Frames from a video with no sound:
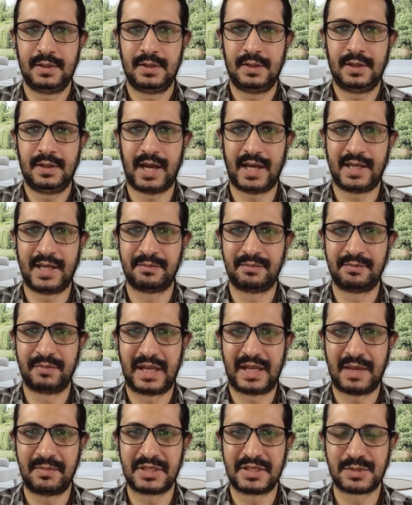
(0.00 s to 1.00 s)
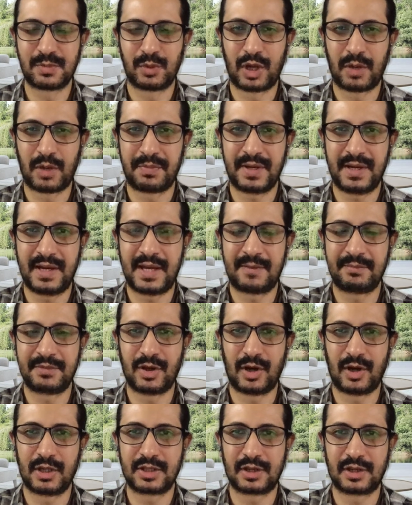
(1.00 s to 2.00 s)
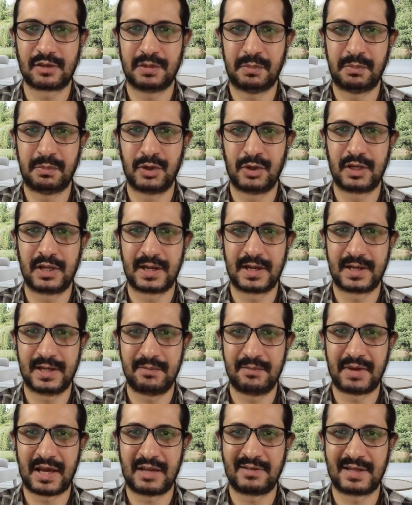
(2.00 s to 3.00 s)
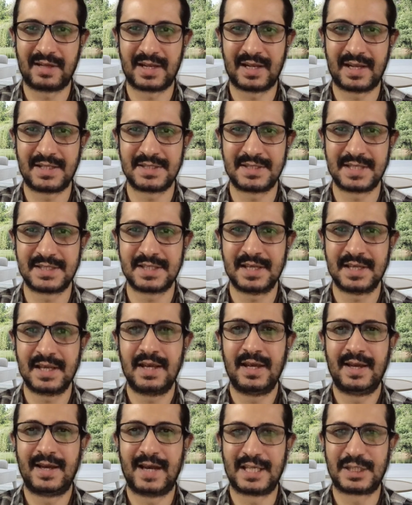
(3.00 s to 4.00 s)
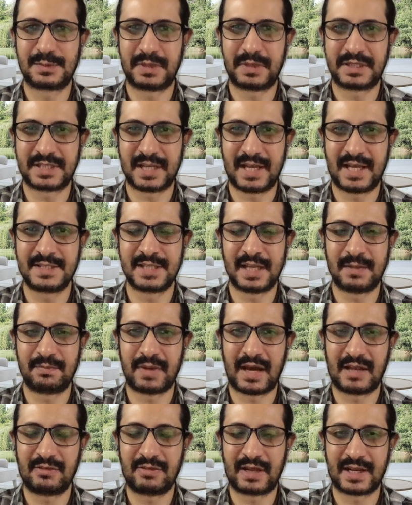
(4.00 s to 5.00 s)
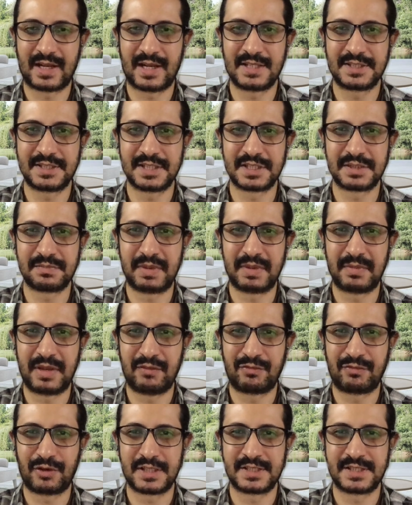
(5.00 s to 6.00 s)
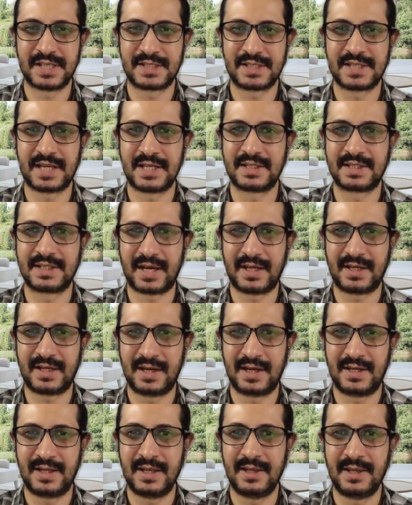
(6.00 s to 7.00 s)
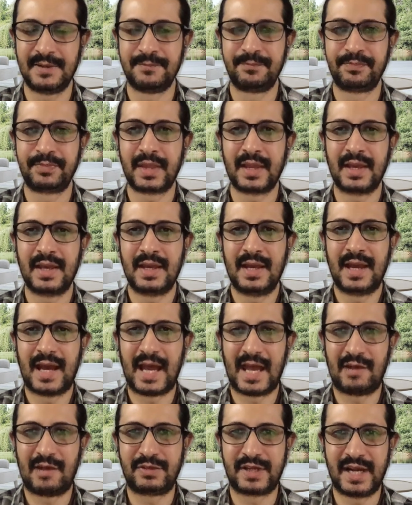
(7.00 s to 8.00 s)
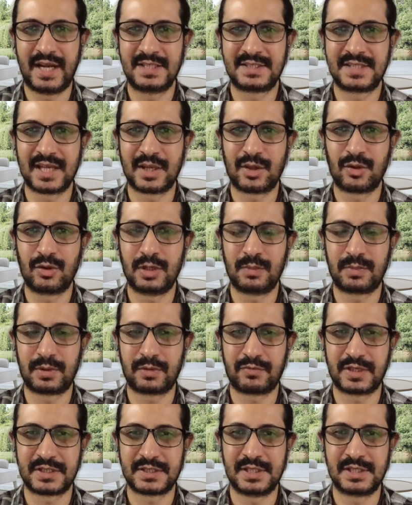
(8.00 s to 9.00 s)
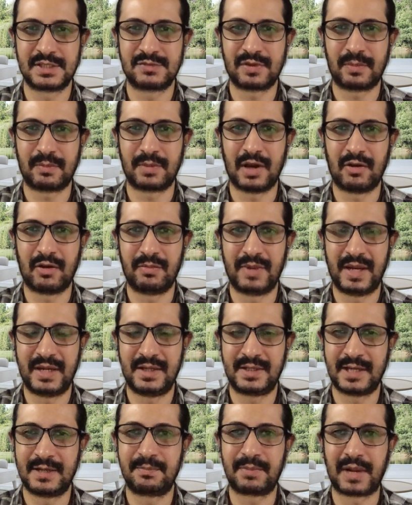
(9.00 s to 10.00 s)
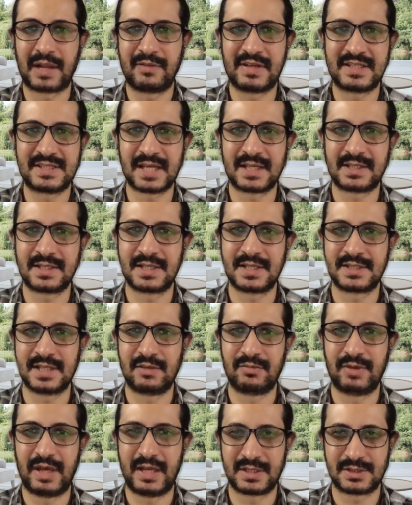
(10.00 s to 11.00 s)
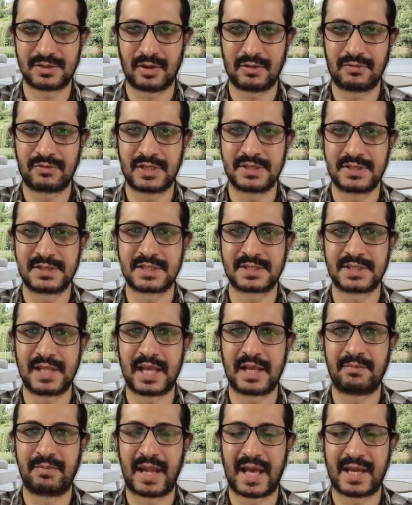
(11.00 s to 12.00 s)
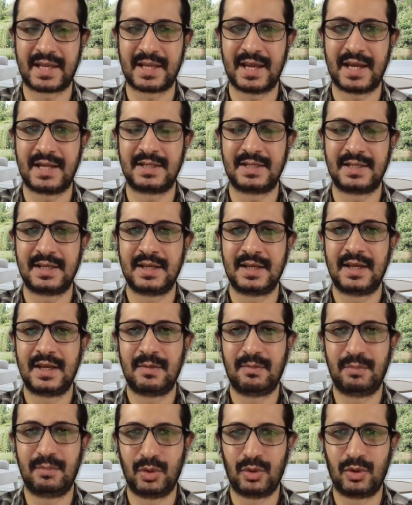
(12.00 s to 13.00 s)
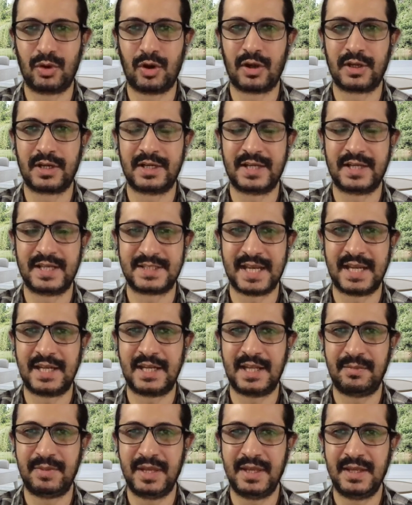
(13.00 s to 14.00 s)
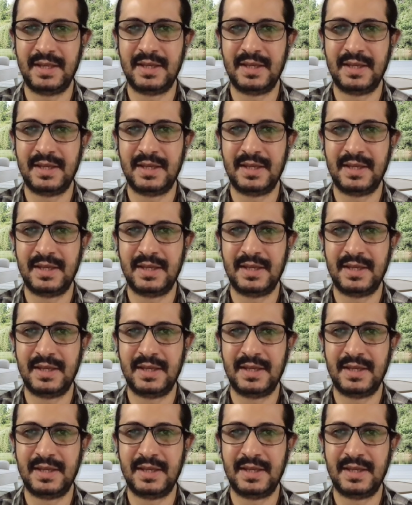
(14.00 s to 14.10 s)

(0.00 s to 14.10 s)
Hi, my name is Monnappa. I'm the author of the book Learning Malware Analysis. I specialize in malware analysis, memory forensics, and threat hunting. I have trained security professionals from government and private sectors in various conferences like Black Hat, BruCon, and HITB.